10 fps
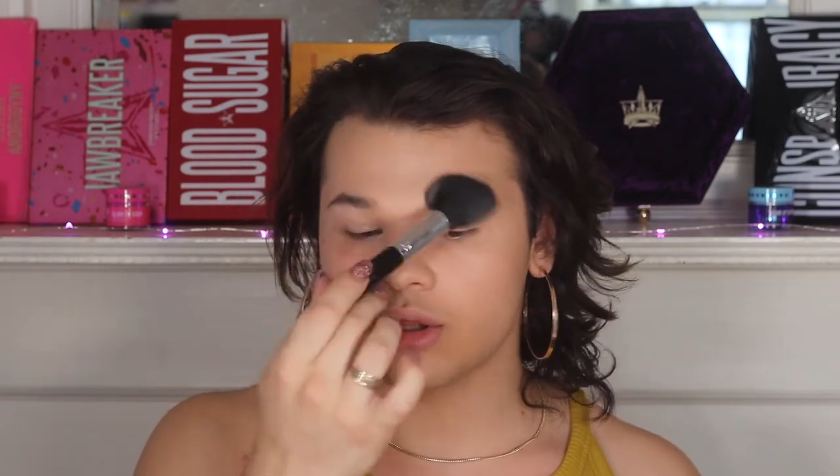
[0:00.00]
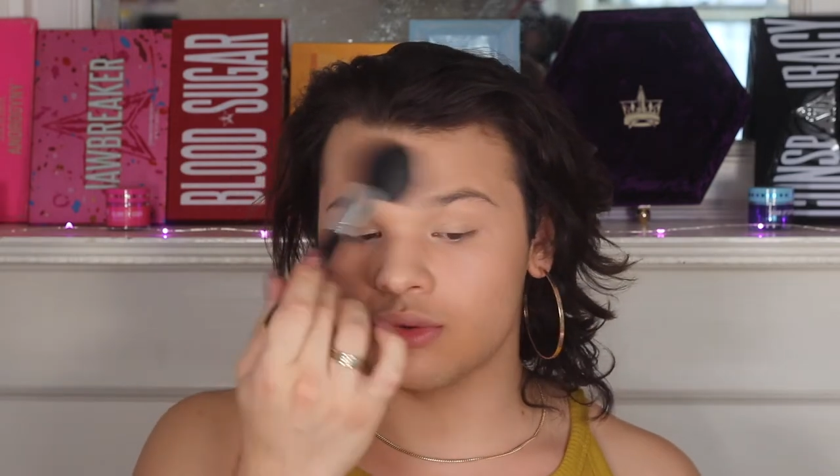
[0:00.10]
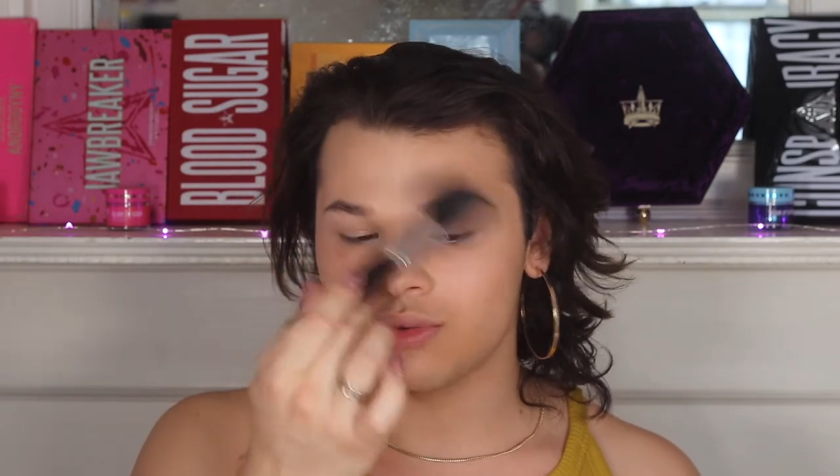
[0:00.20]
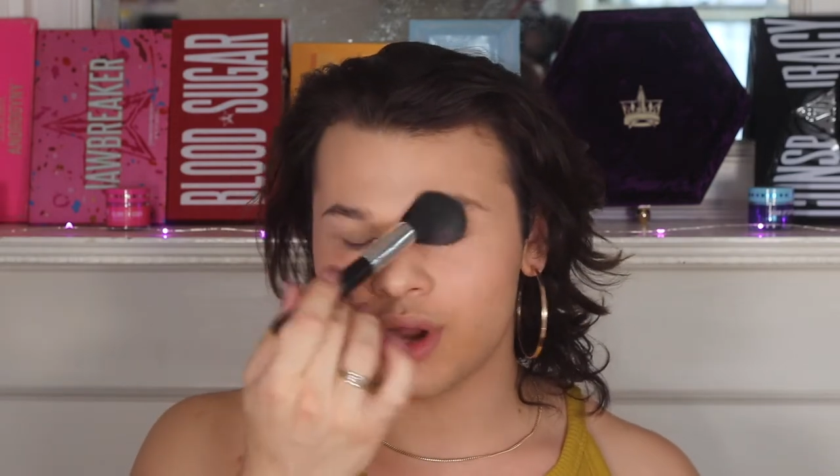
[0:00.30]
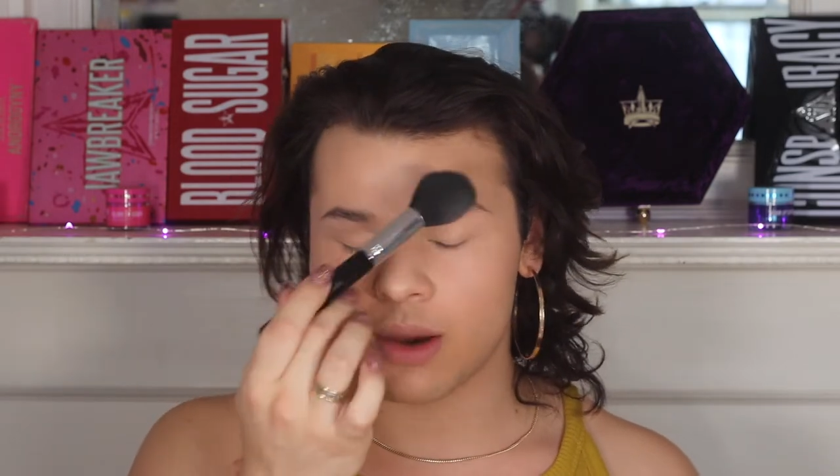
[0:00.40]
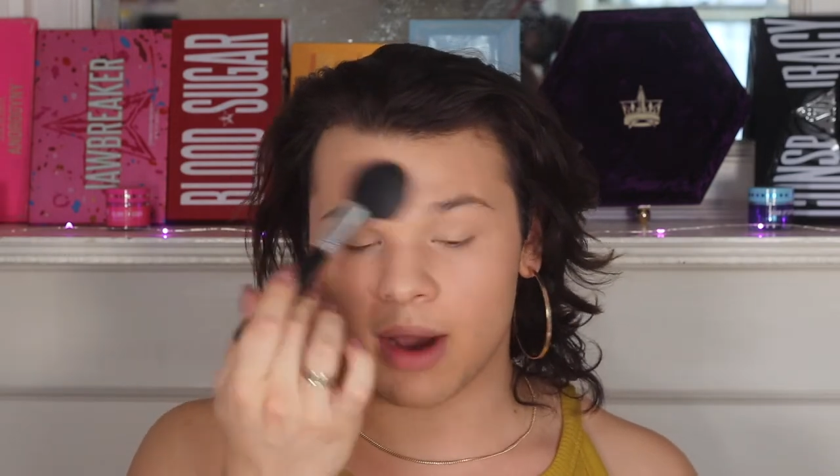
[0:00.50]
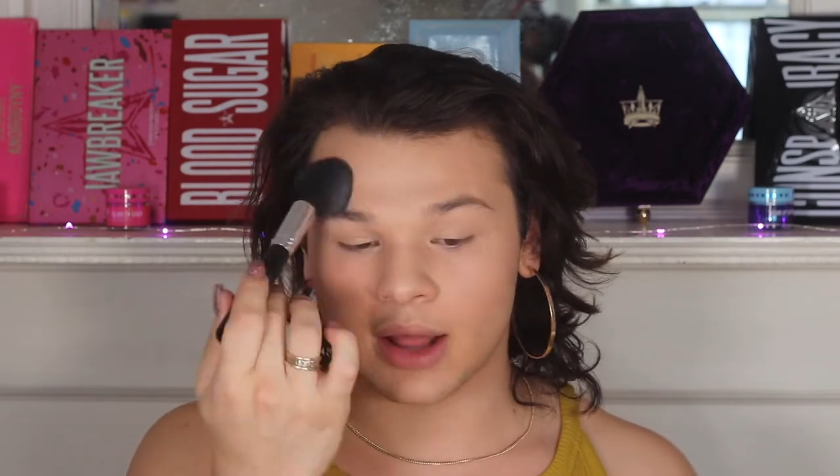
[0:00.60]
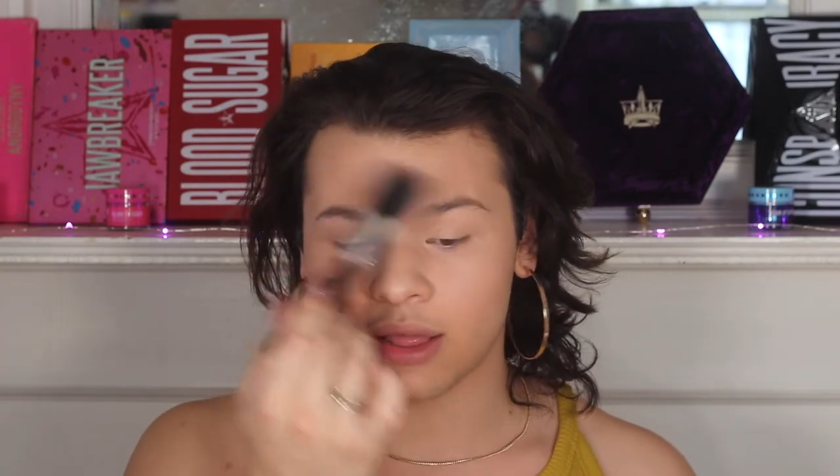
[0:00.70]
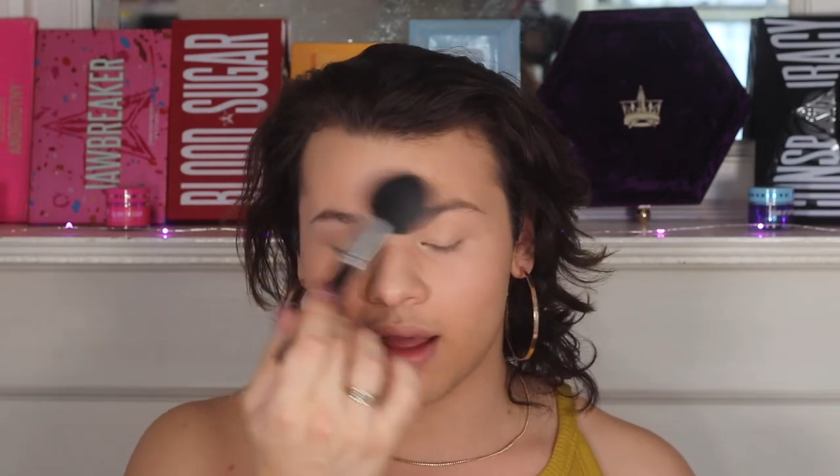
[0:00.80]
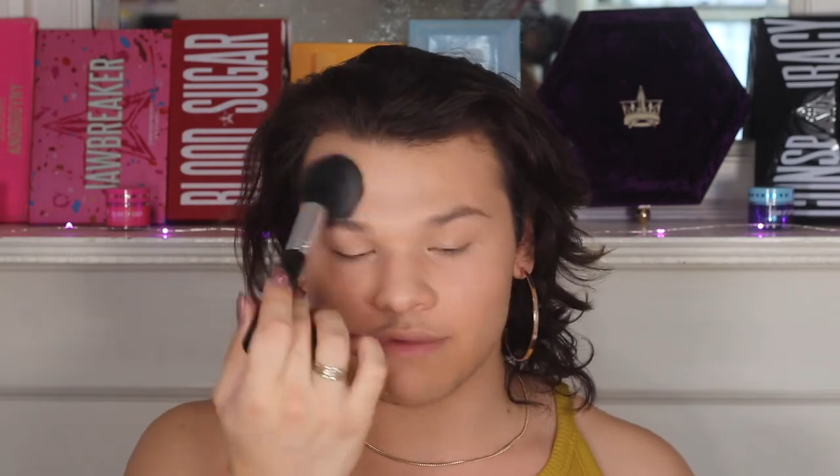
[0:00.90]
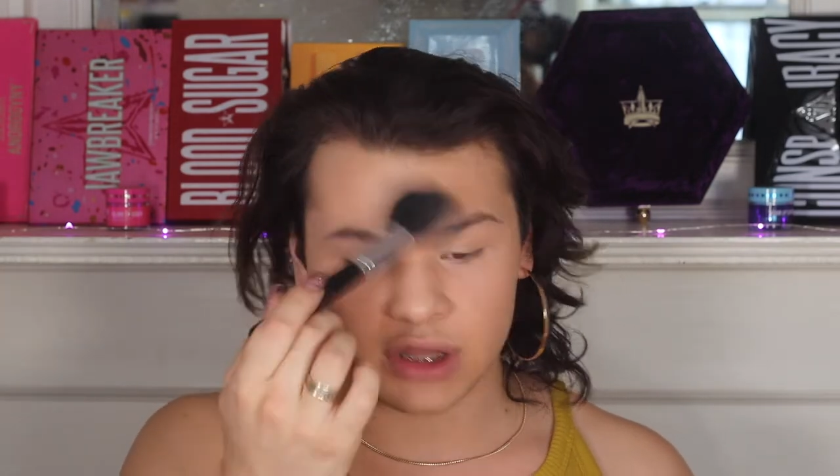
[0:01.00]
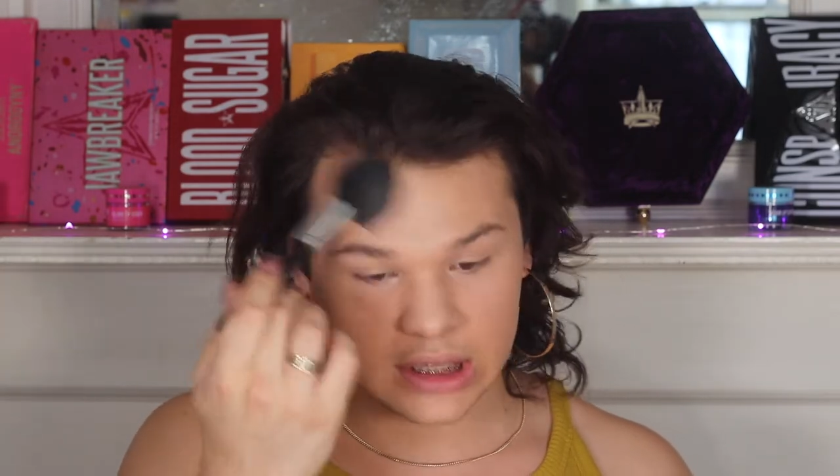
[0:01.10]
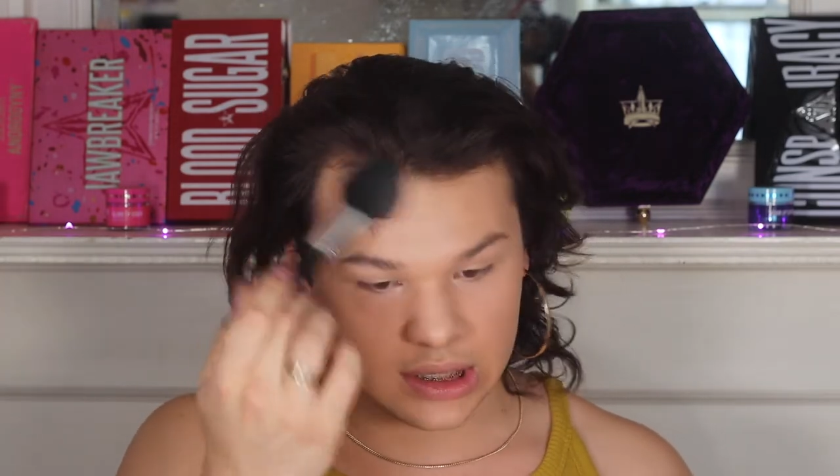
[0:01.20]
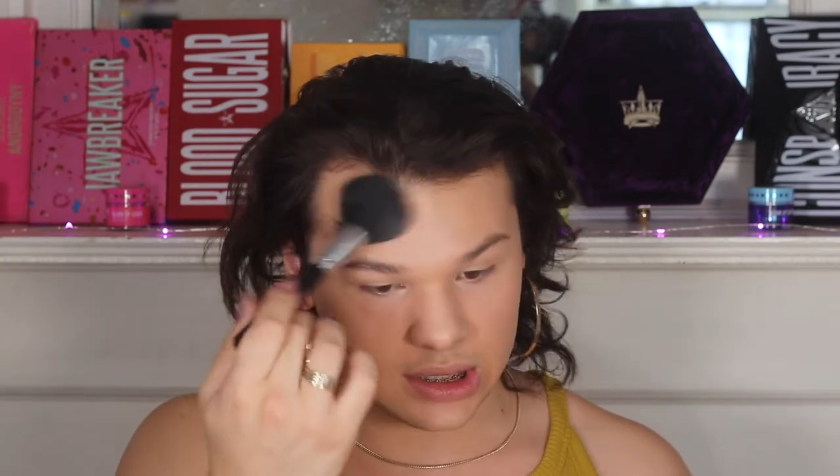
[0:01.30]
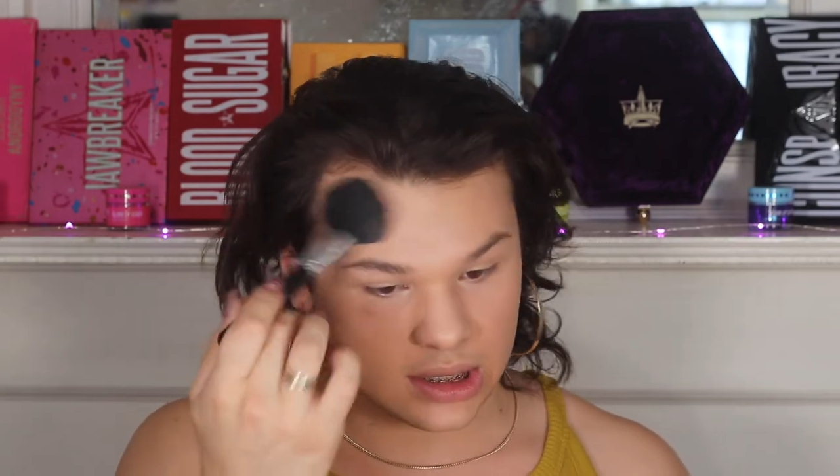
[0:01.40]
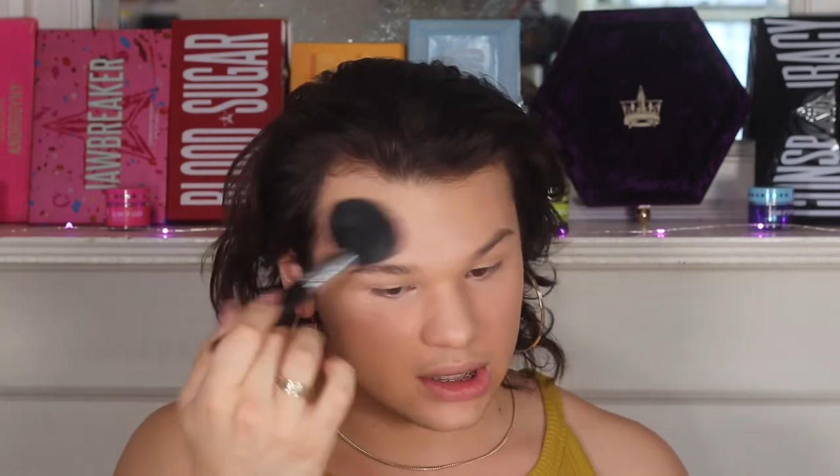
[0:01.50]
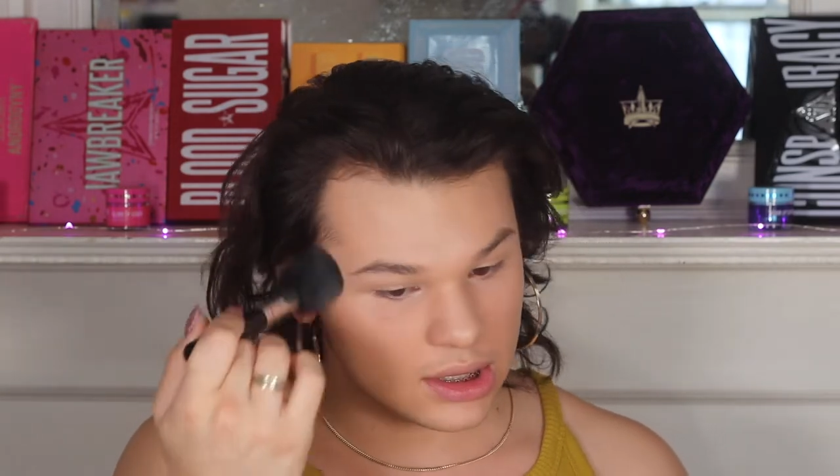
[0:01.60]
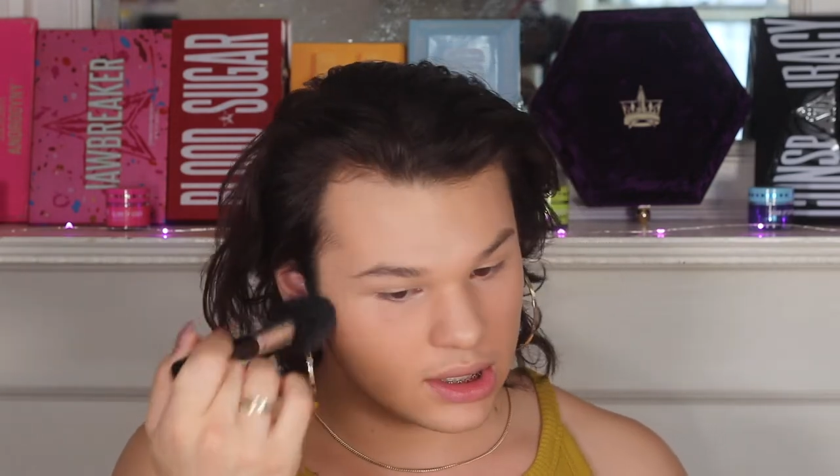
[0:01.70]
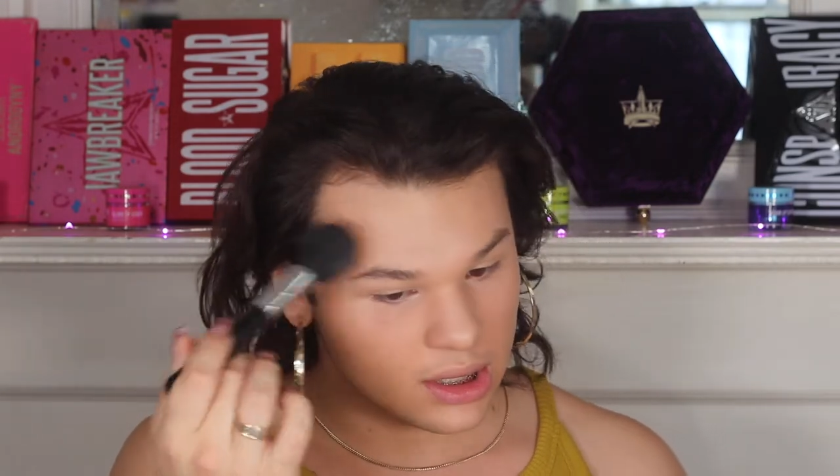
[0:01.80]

you know I love these.